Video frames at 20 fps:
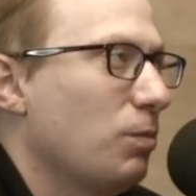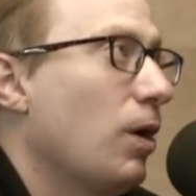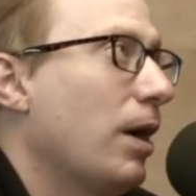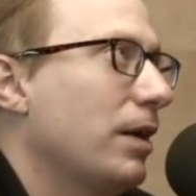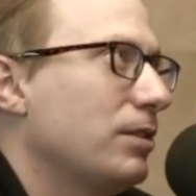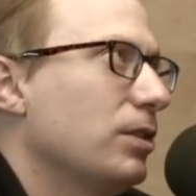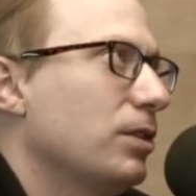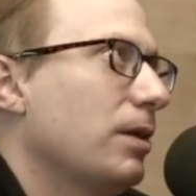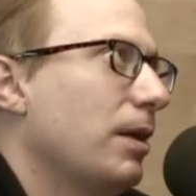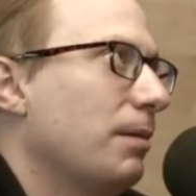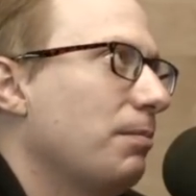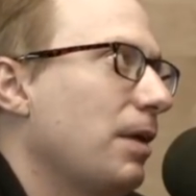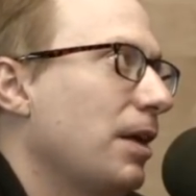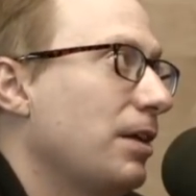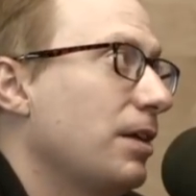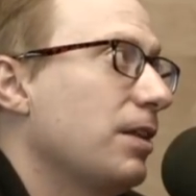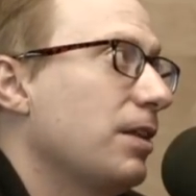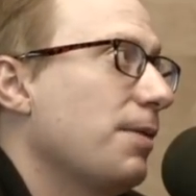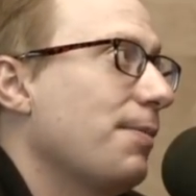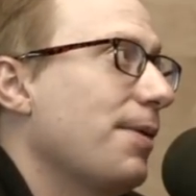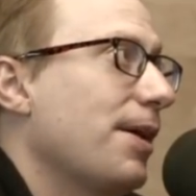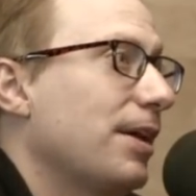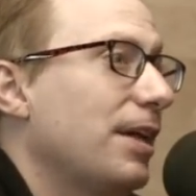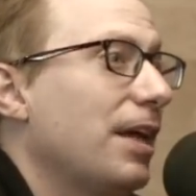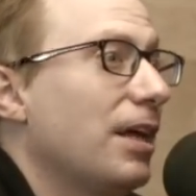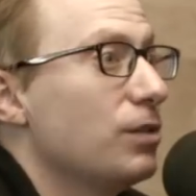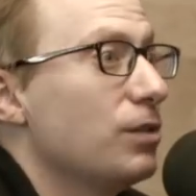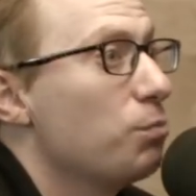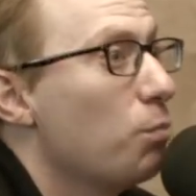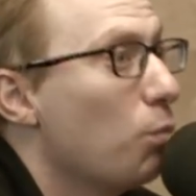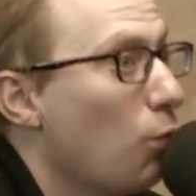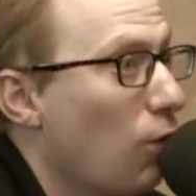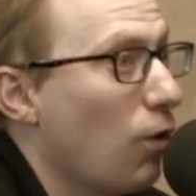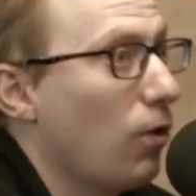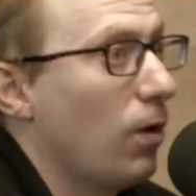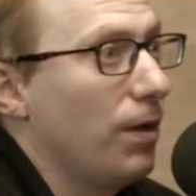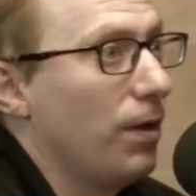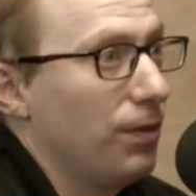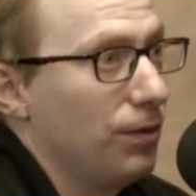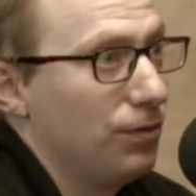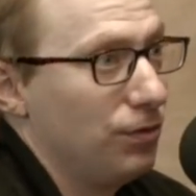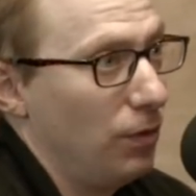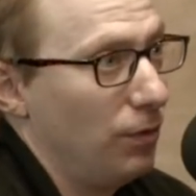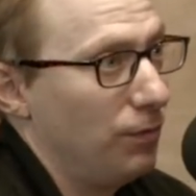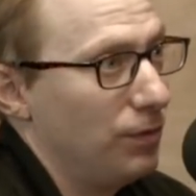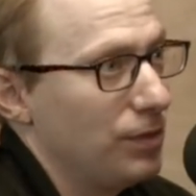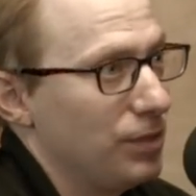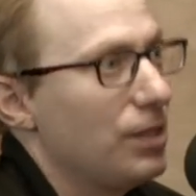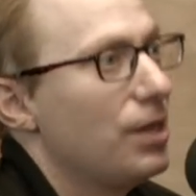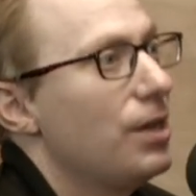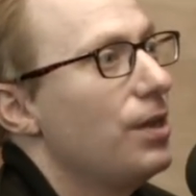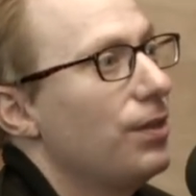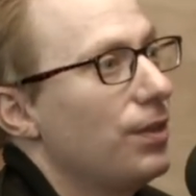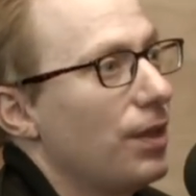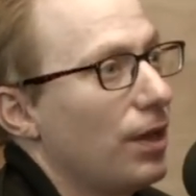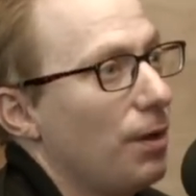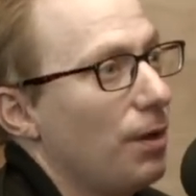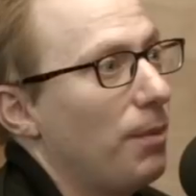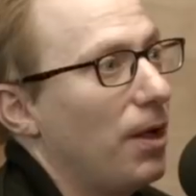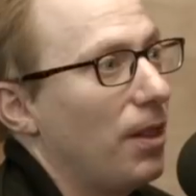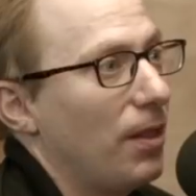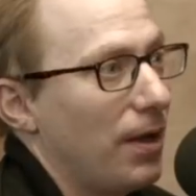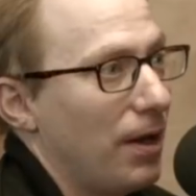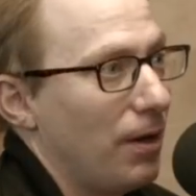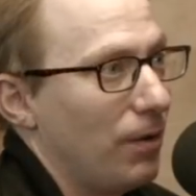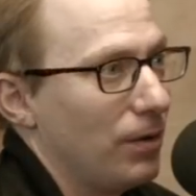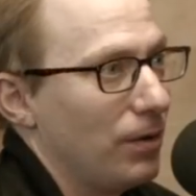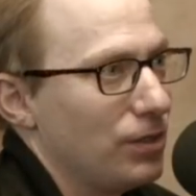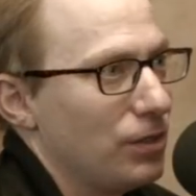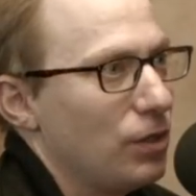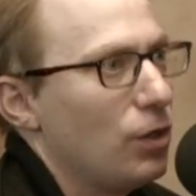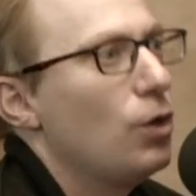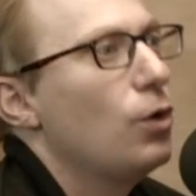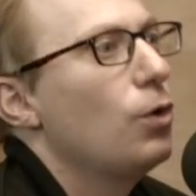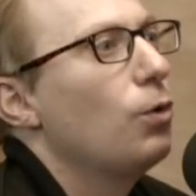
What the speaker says: Well, actually, I take that back. He has more on the surface than Kamala Harris.